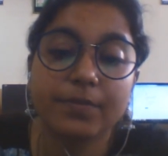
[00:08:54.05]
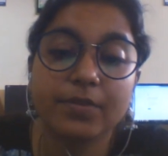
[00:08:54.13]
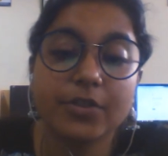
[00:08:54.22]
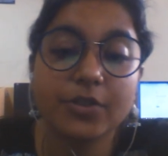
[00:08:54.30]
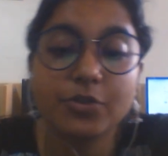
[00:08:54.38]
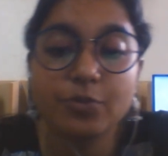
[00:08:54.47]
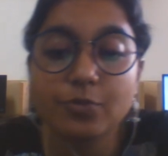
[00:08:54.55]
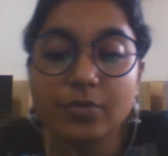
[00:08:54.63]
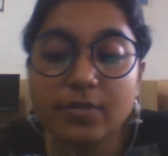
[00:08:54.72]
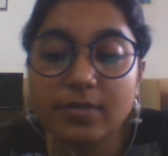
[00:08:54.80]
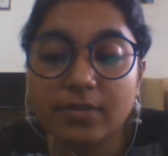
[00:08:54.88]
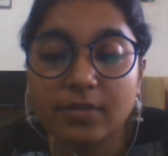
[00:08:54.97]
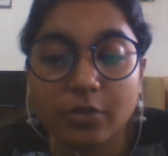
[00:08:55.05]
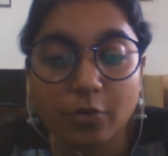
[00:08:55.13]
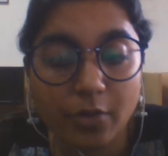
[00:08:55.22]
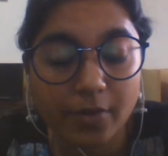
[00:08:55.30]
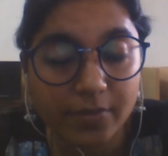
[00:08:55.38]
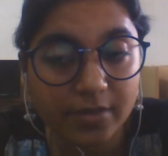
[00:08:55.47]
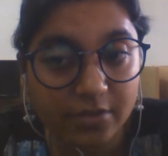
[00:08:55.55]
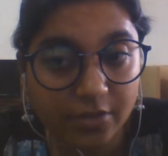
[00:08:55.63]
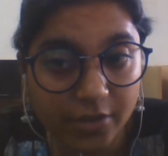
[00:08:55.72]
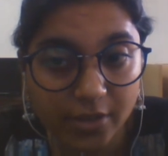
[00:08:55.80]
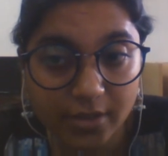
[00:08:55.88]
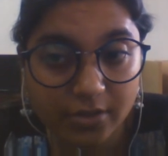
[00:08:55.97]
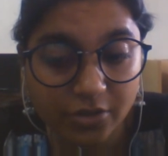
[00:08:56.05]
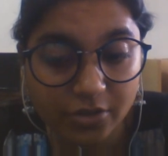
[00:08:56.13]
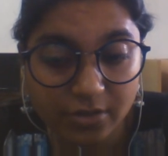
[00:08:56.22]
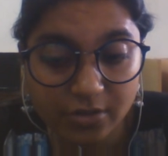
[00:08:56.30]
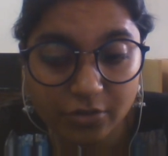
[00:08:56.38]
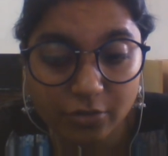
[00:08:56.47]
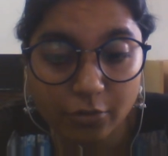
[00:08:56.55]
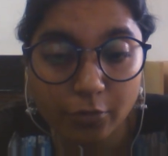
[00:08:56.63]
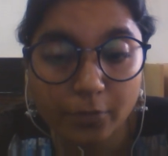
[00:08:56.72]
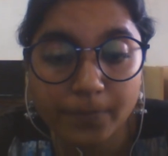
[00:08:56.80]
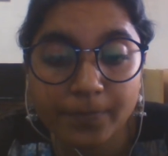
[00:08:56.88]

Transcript: tissues you have studied just now.